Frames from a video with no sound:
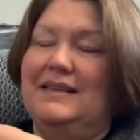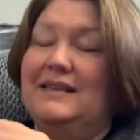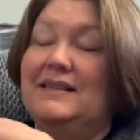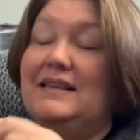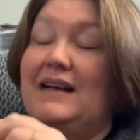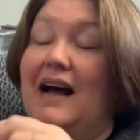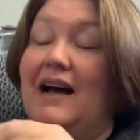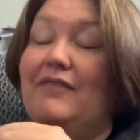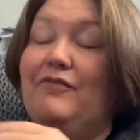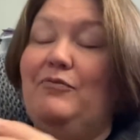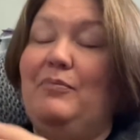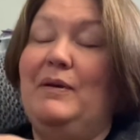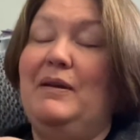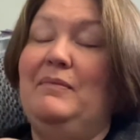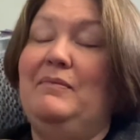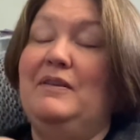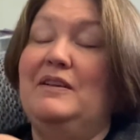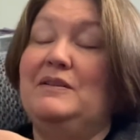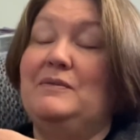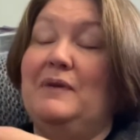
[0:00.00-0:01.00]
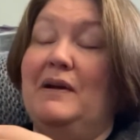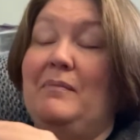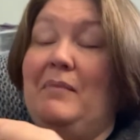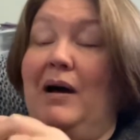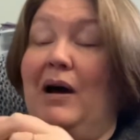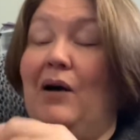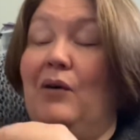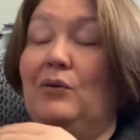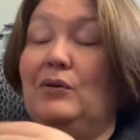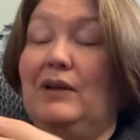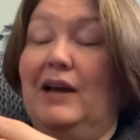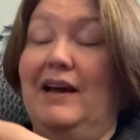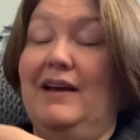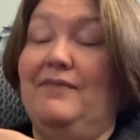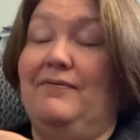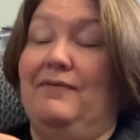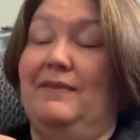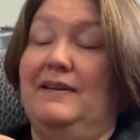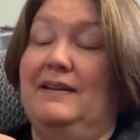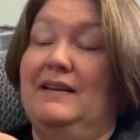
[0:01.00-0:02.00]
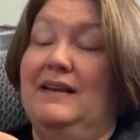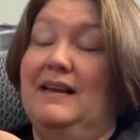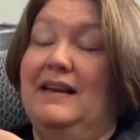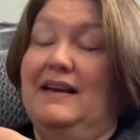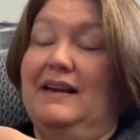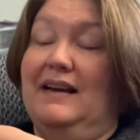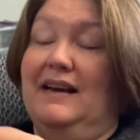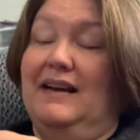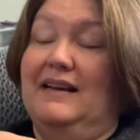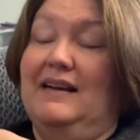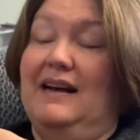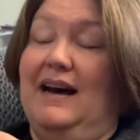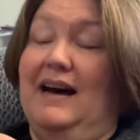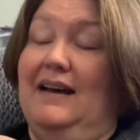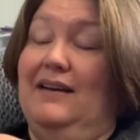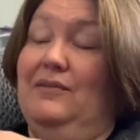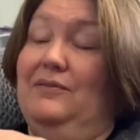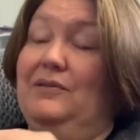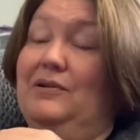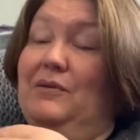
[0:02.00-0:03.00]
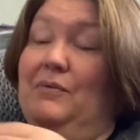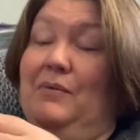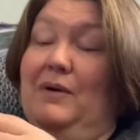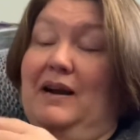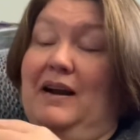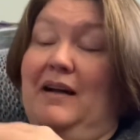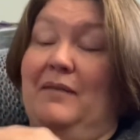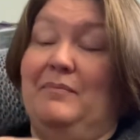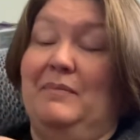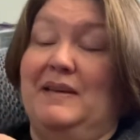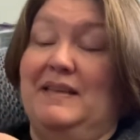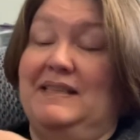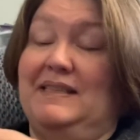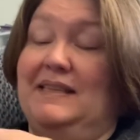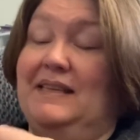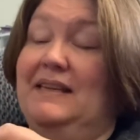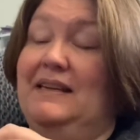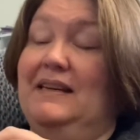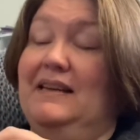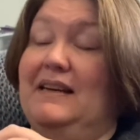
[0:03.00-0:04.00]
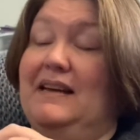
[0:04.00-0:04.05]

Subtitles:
I've been this way my whole life, and I don't know what I'm missing.